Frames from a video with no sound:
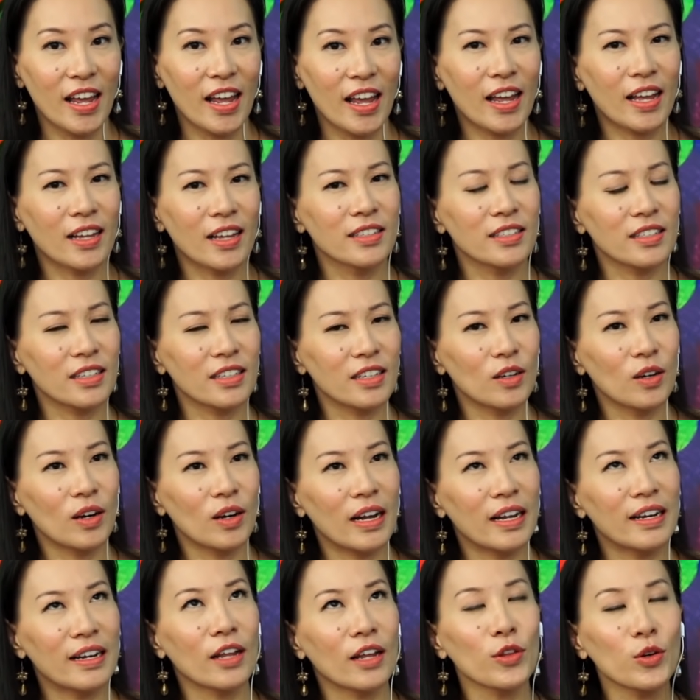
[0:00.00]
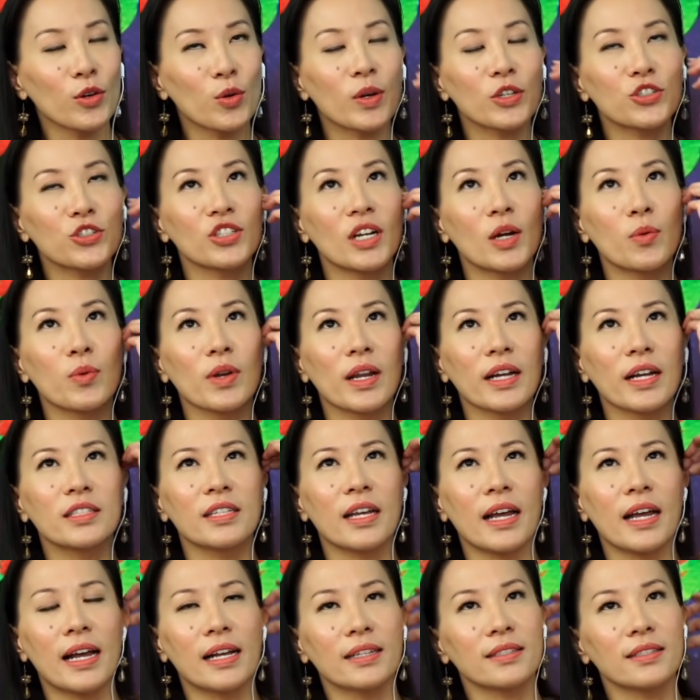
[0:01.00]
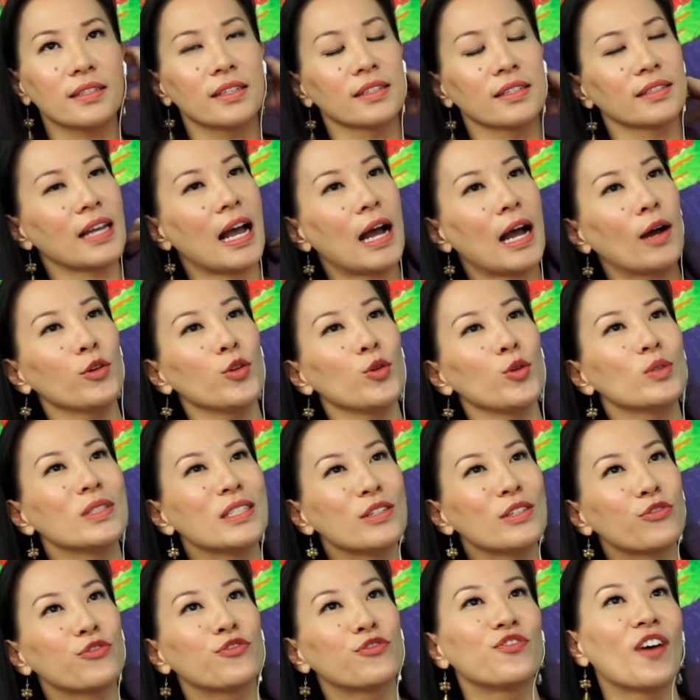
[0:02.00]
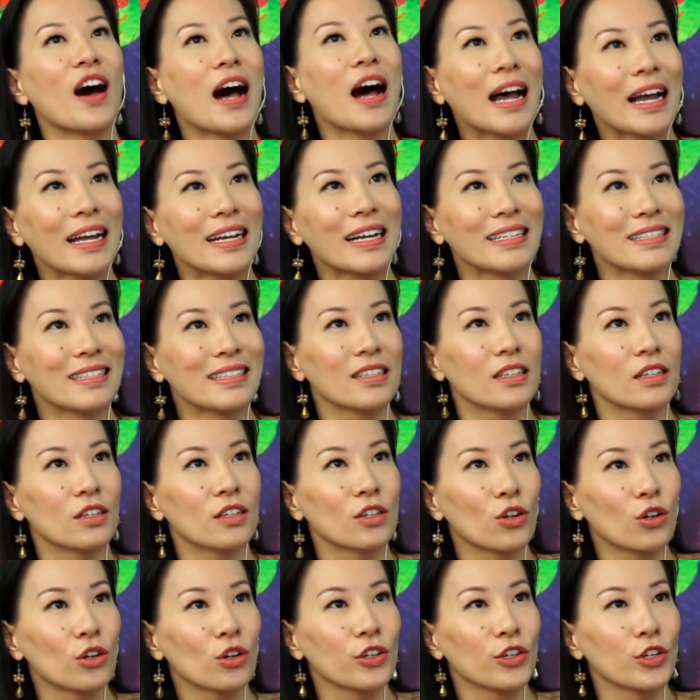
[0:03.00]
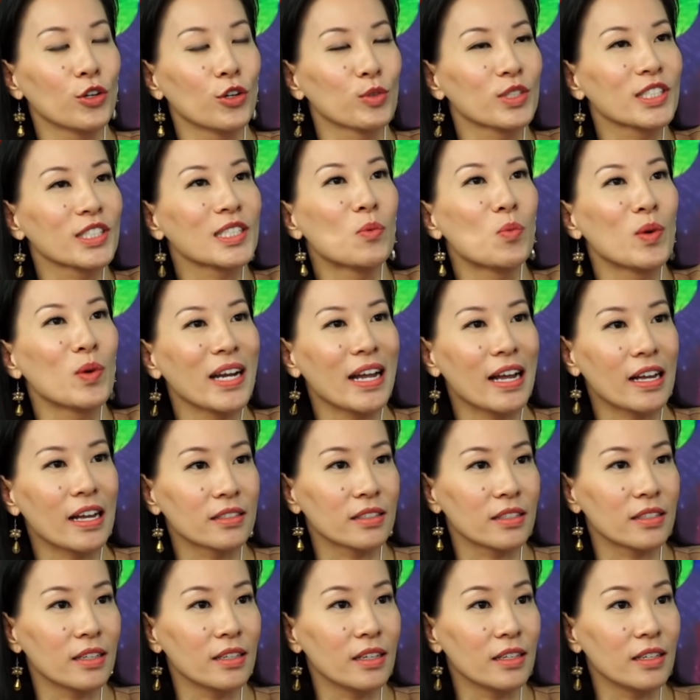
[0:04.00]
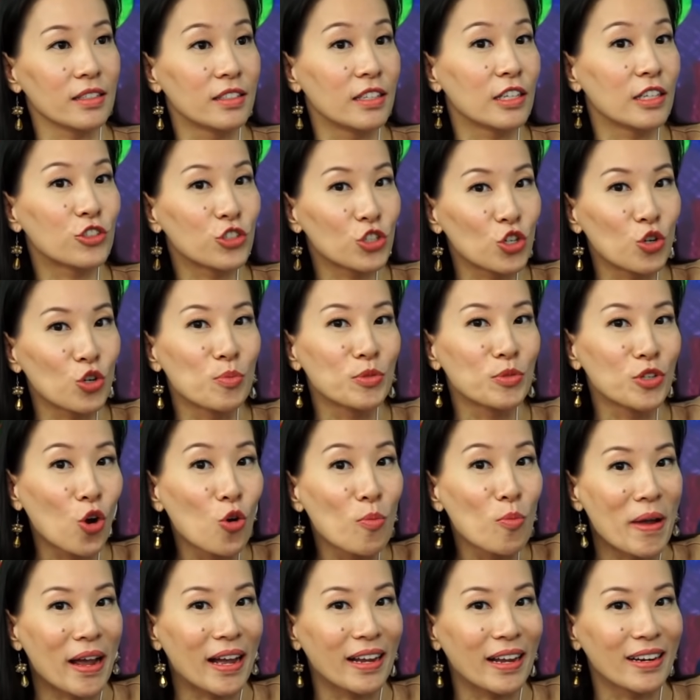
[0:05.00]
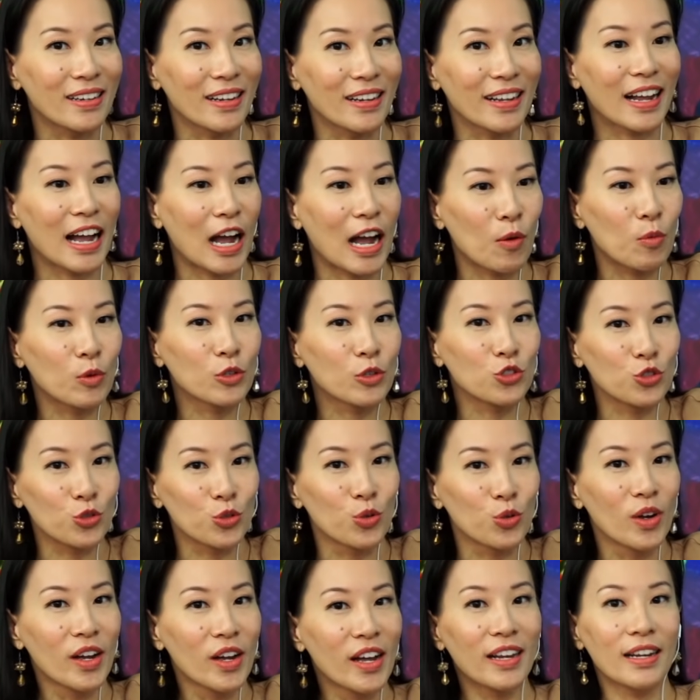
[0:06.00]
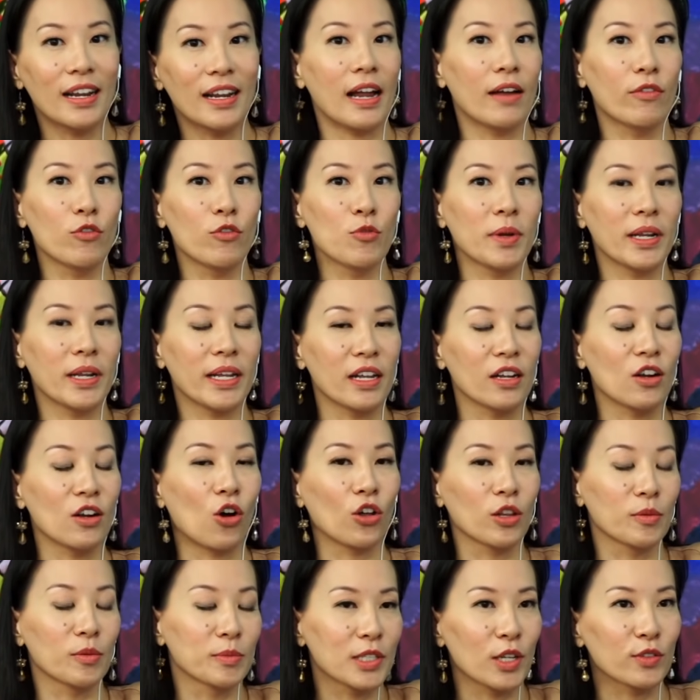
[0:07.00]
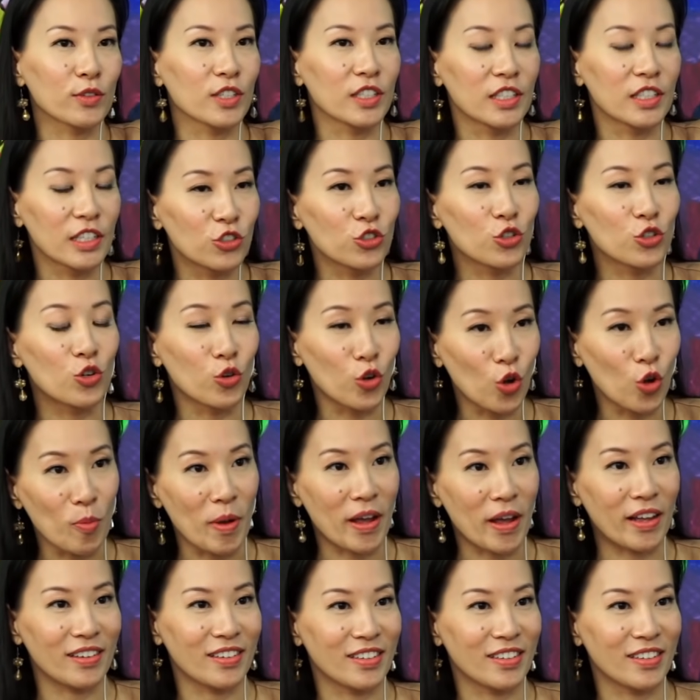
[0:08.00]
And another question I would like to ask is how do you define someone as a digital nomad? Like how would you everybody can call themselves a digital nomad?